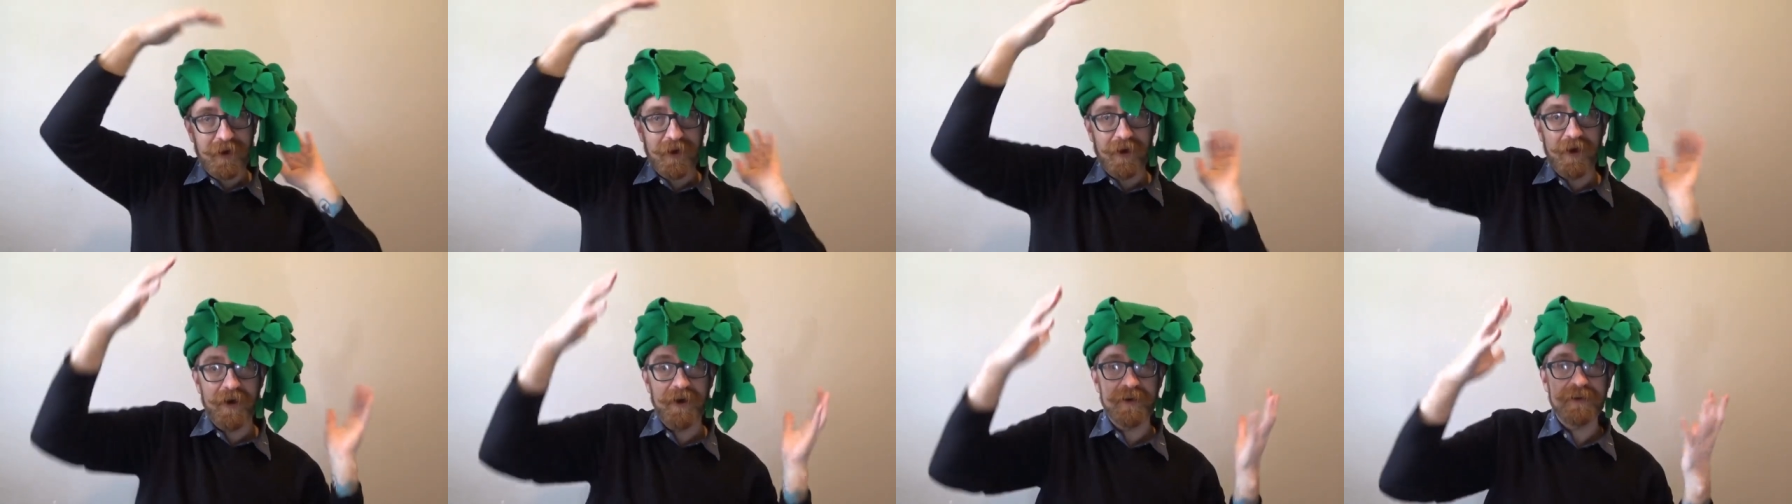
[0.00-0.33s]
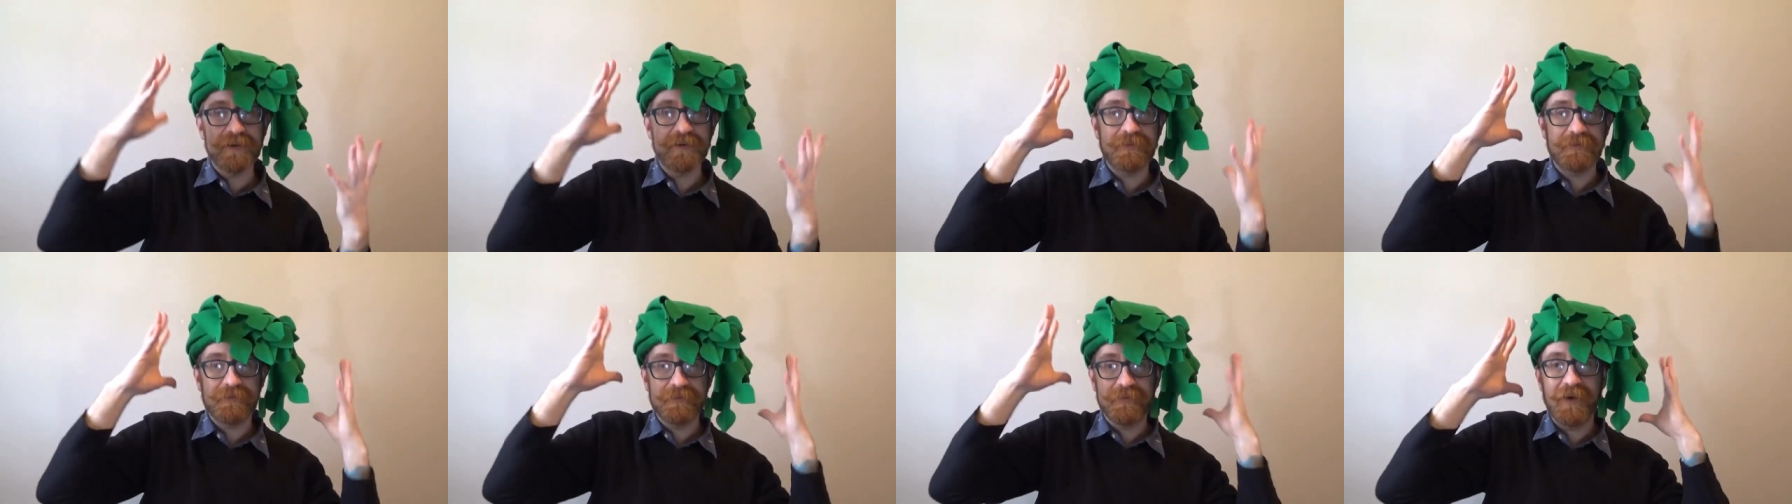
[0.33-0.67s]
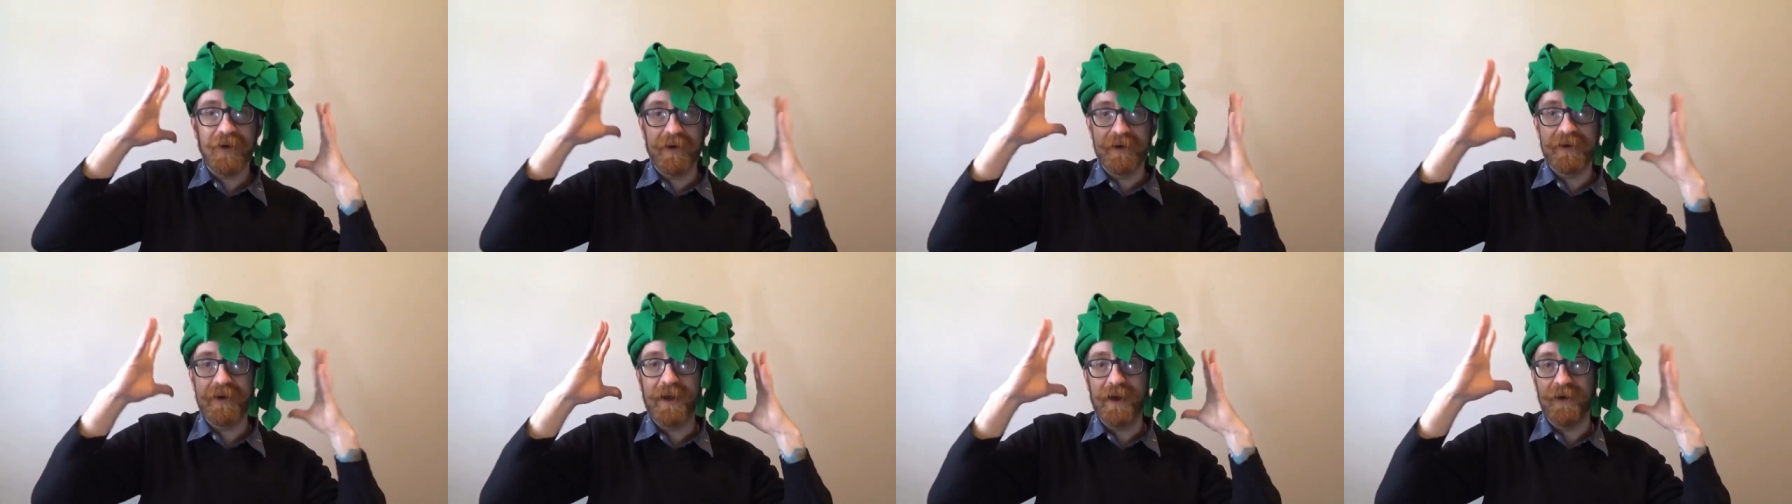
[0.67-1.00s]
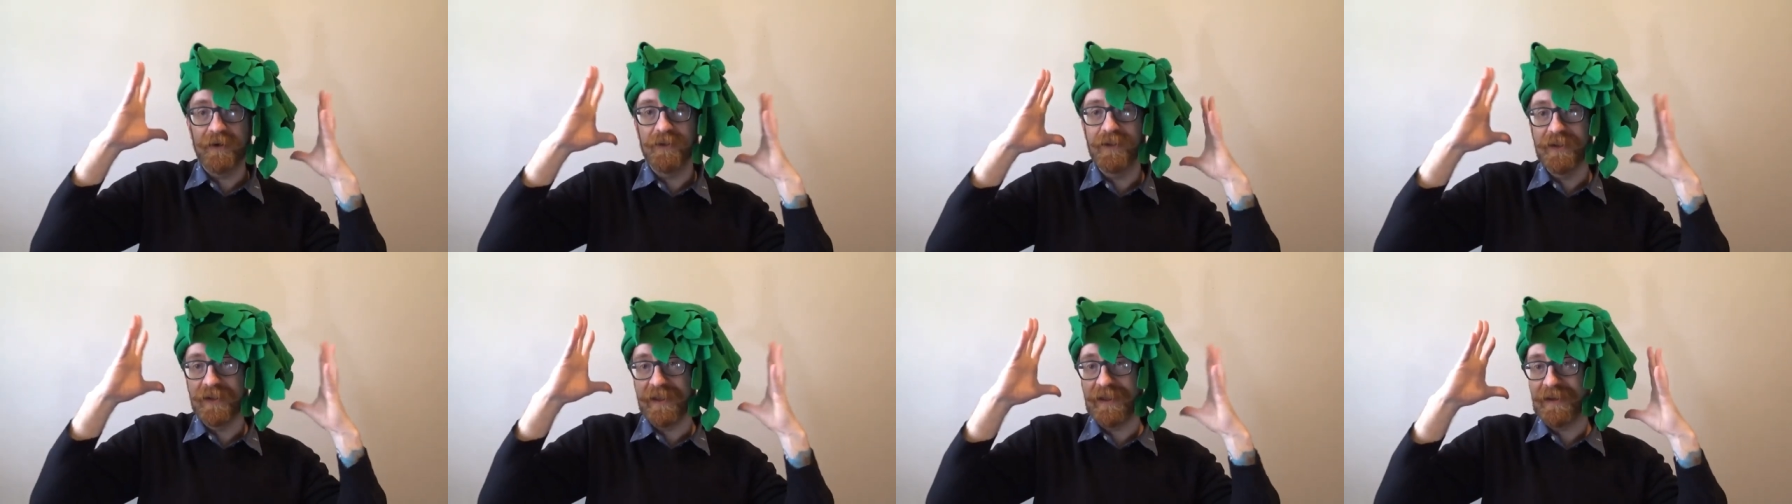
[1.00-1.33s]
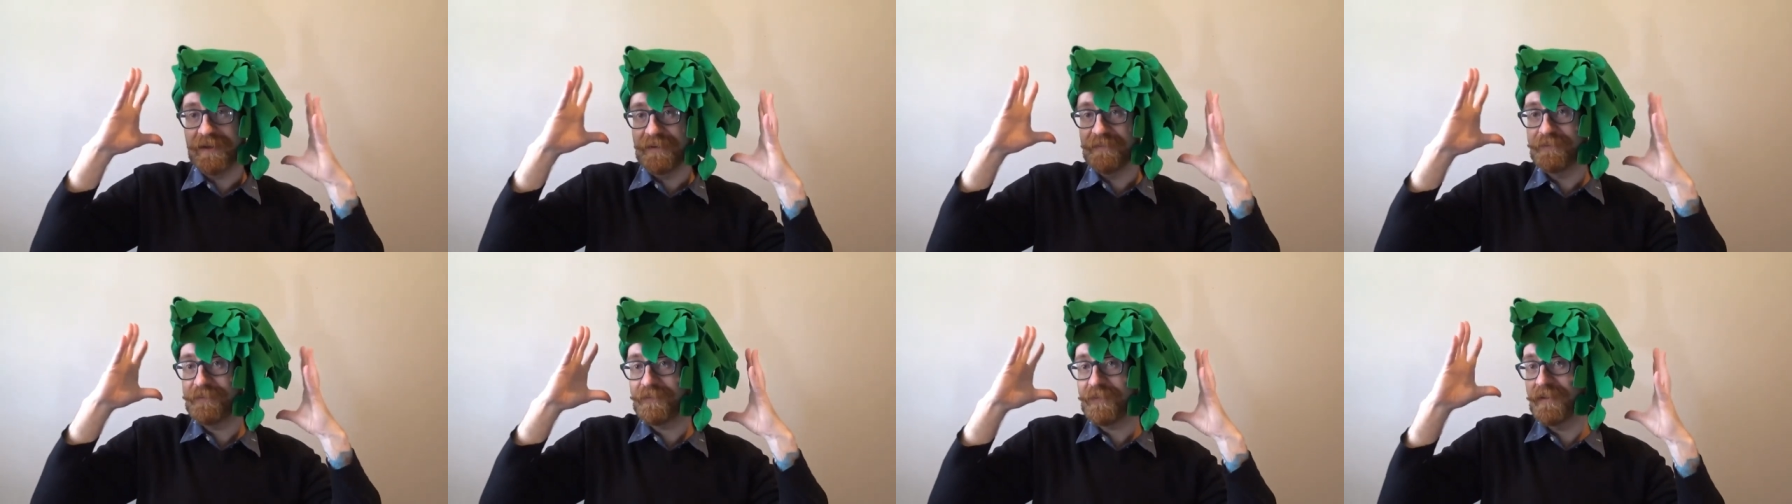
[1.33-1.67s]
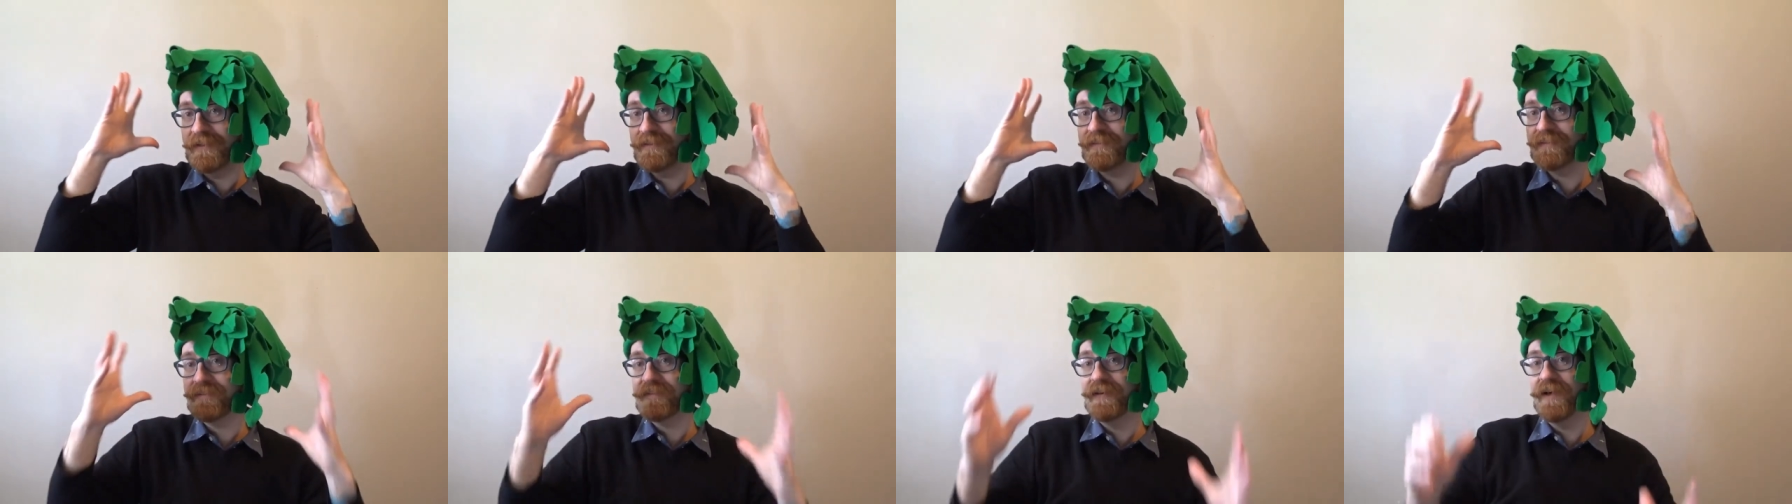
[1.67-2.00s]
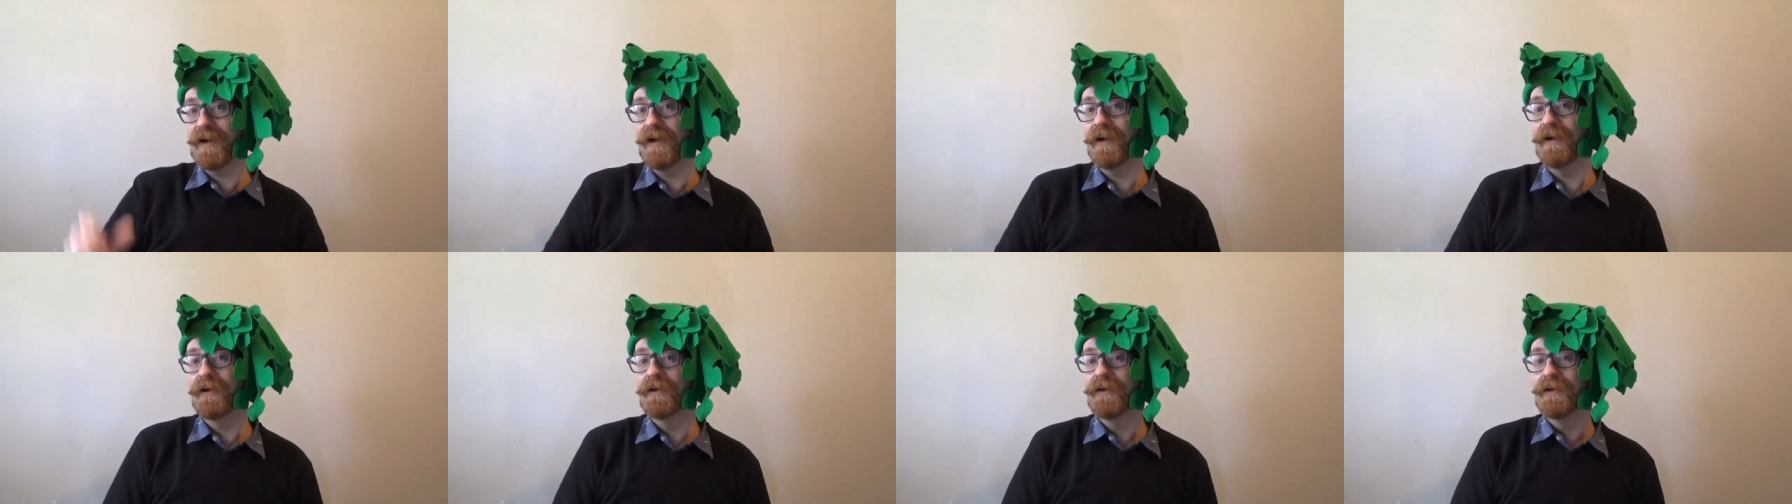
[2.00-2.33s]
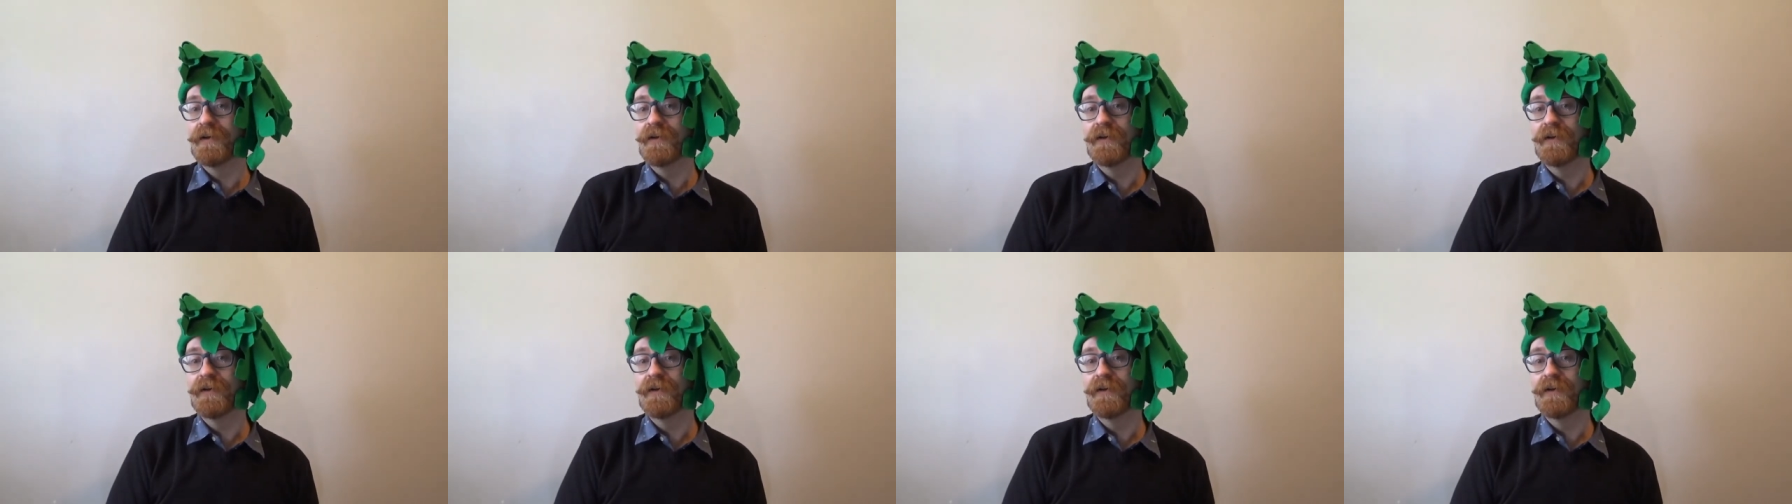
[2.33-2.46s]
I, I now leave this uh,